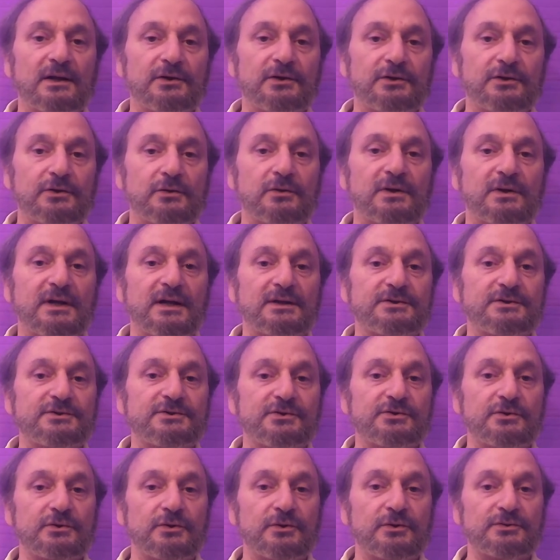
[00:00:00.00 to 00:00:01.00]
you can
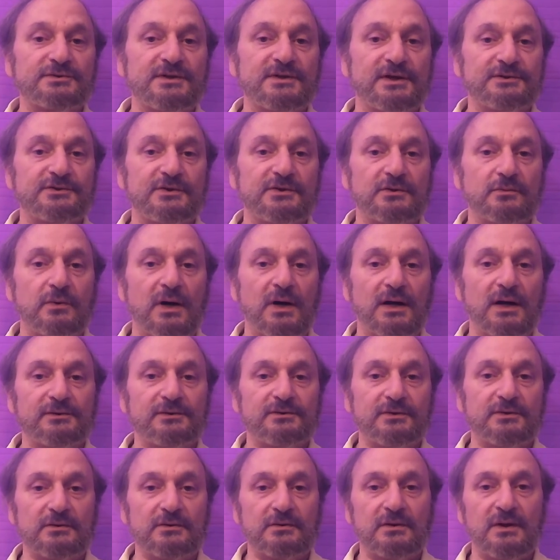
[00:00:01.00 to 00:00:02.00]
choose that you want
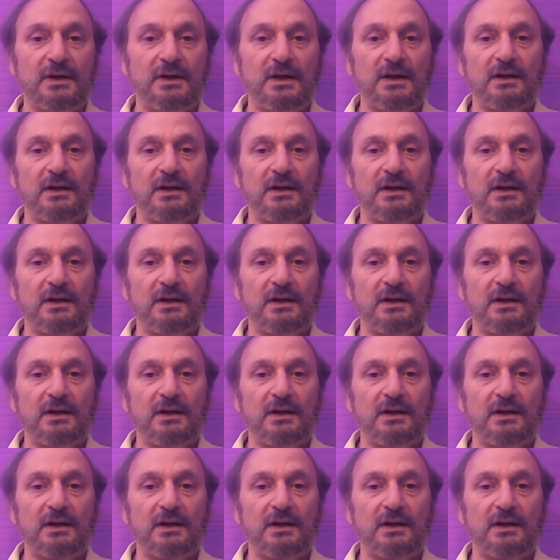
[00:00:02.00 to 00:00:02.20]
to